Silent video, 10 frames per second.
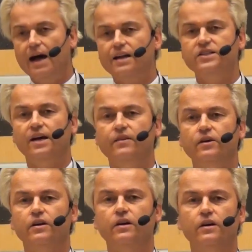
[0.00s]

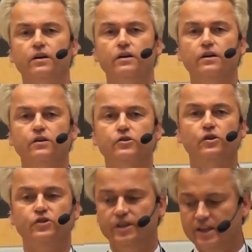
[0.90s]
Alexander
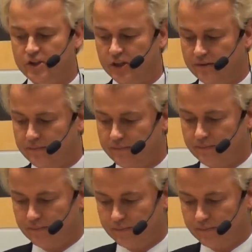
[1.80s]
Solzhenitsyn